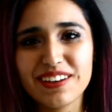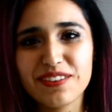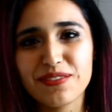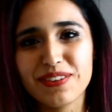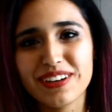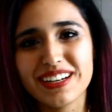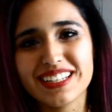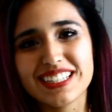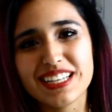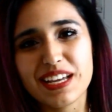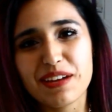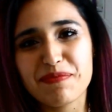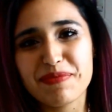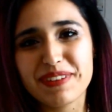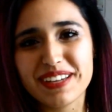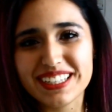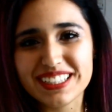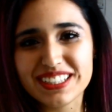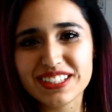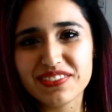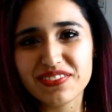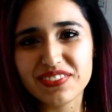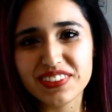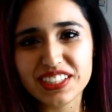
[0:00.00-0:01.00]
Hey, what is up?
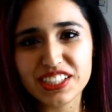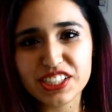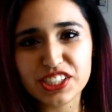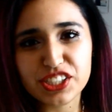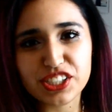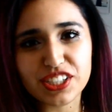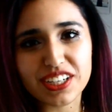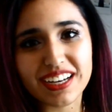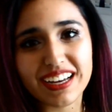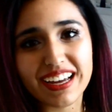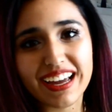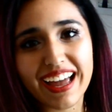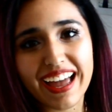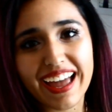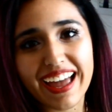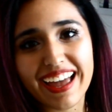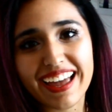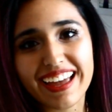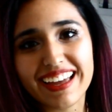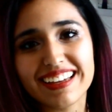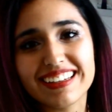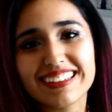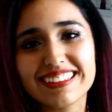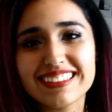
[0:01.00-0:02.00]
It's Felicia,
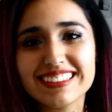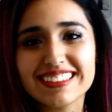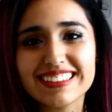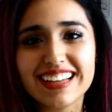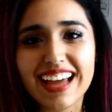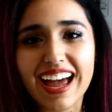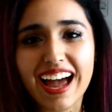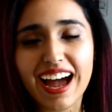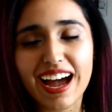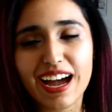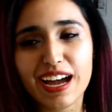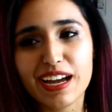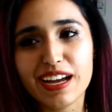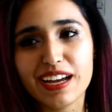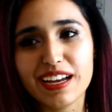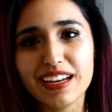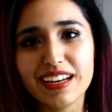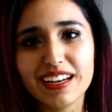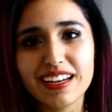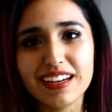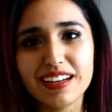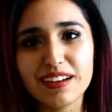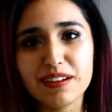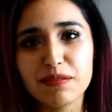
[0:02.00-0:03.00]
and
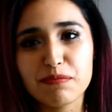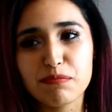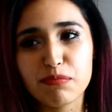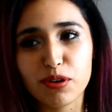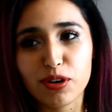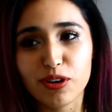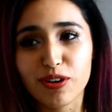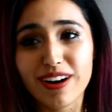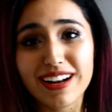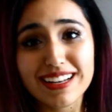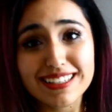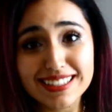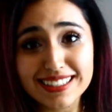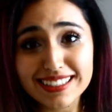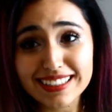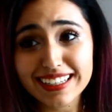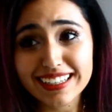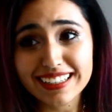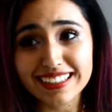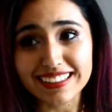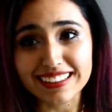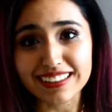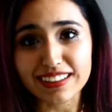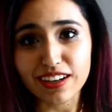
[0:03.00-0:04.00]
I
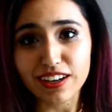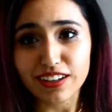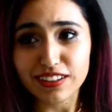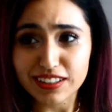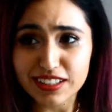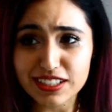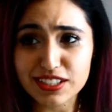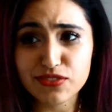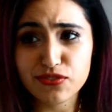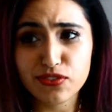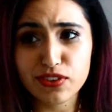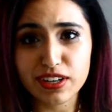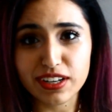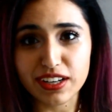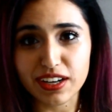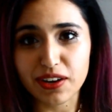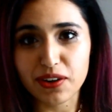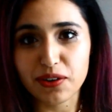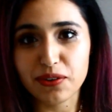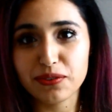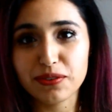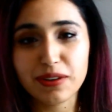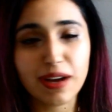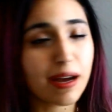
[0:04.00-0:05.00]
procrastinated on this
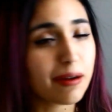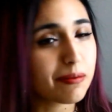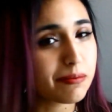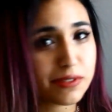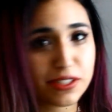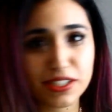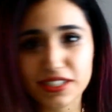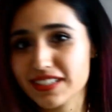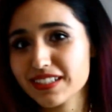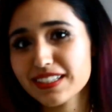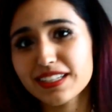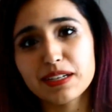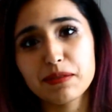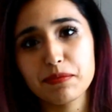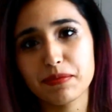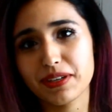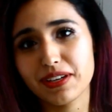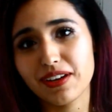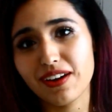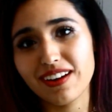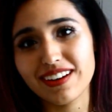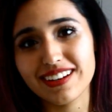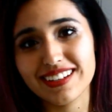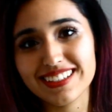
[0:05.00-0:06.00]
video. I'm just gonna
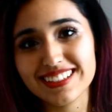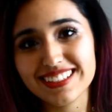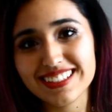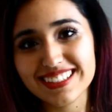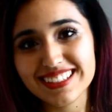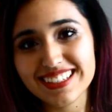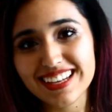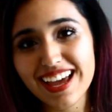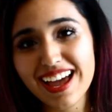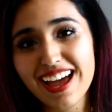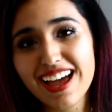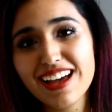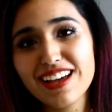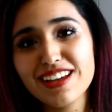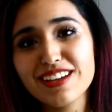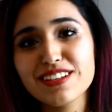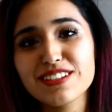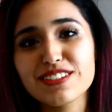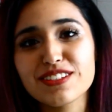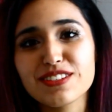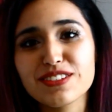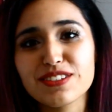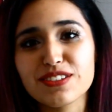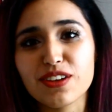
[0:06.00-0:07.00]
be honest.
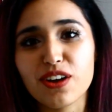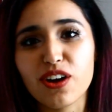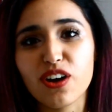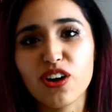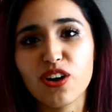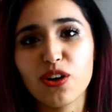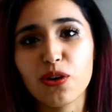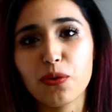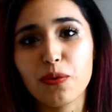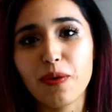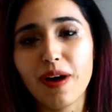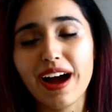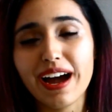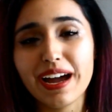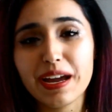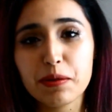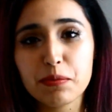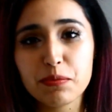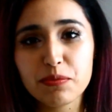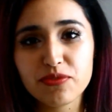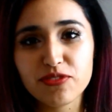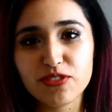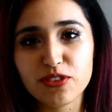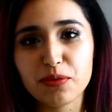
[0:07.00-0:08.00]
So I
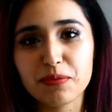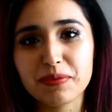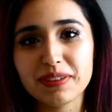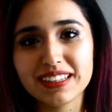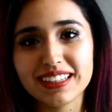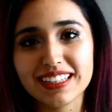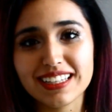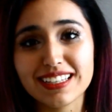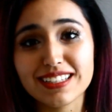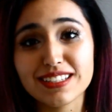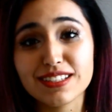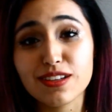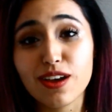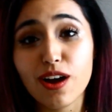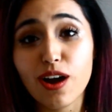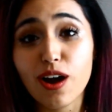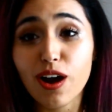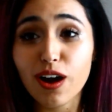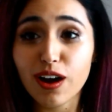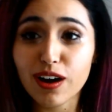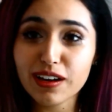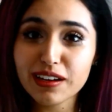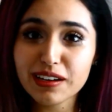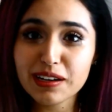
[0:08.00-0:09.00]
am filming this
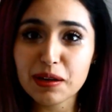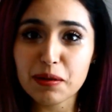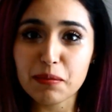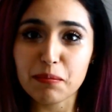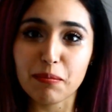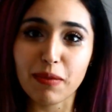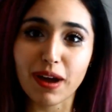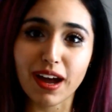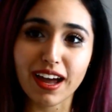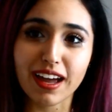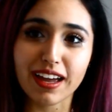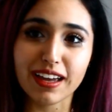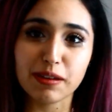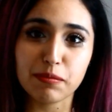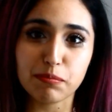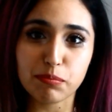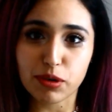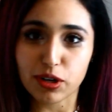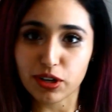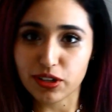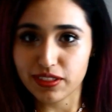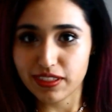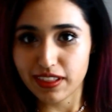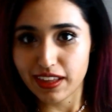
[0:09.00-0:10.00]
on my
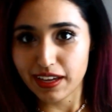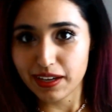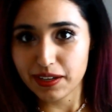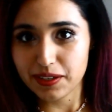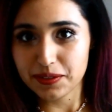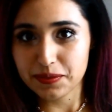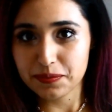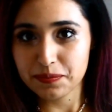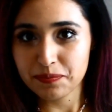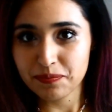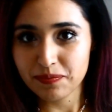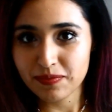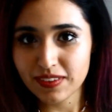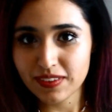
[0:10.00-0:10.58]
birthday